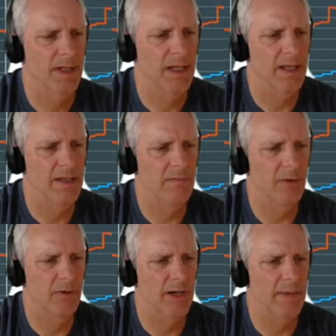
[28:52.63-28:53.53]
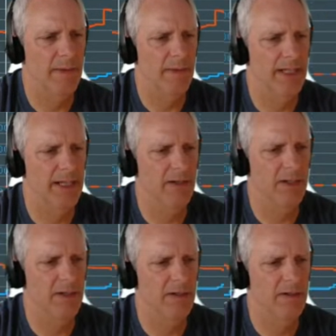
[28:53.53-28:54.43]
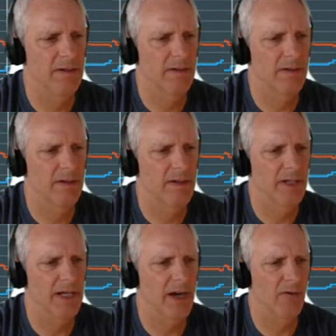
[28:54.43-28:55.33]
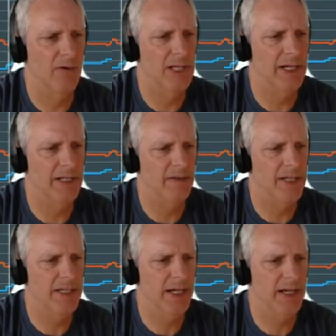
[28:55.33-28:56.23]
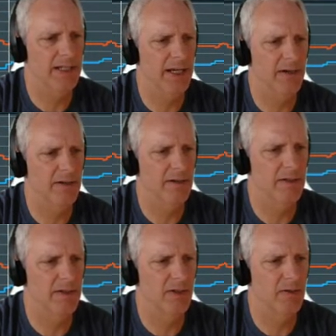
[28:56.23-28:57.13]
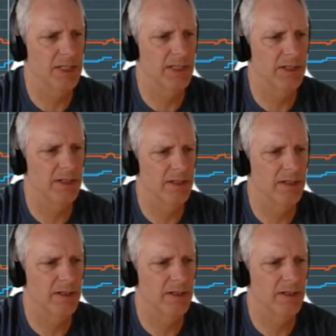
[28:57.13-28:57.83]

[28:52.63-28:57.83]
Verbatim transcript: And then we're right back down here. And now we're letting these guys out is the question.